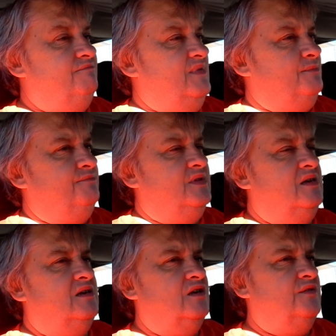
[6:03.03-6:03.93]
mum
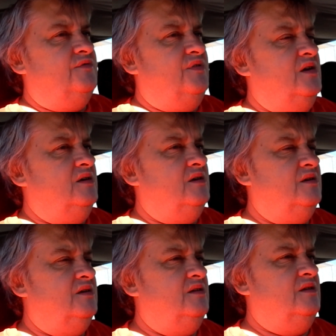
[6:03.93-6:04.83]
didn't live
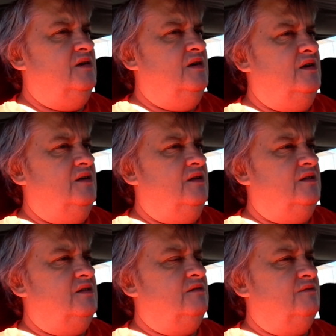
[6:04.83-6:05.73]

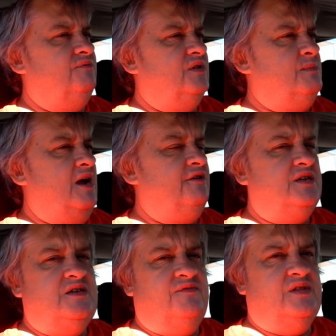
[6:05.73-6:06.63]
to for the
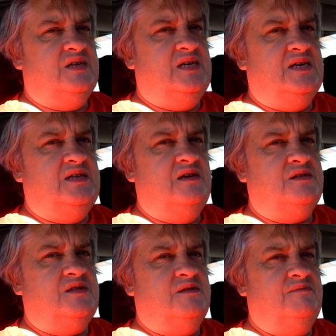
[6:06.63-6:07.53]
marriage for the
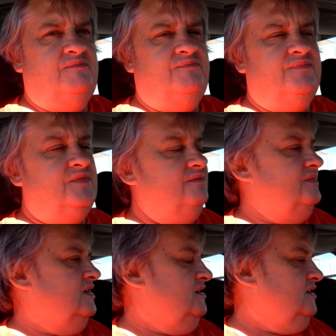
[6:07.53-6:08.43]
60th.
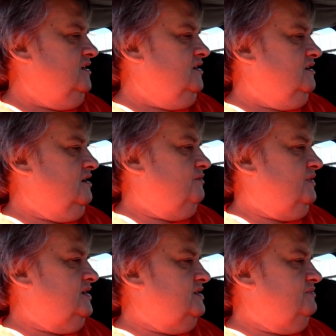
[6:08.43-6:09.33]
God
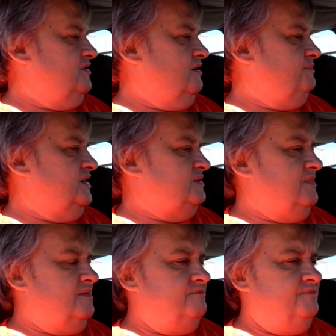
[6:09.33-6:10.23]
bless
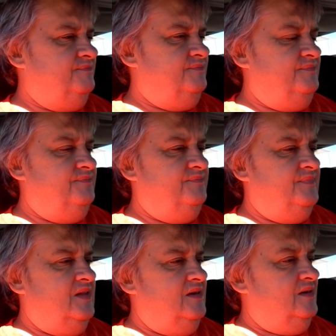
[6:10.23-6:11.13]
mum.
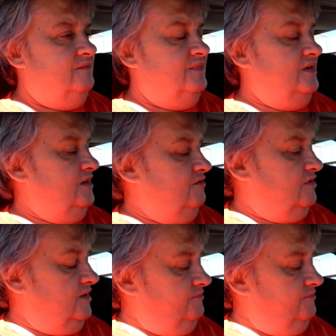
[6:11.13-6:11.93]
But anyway,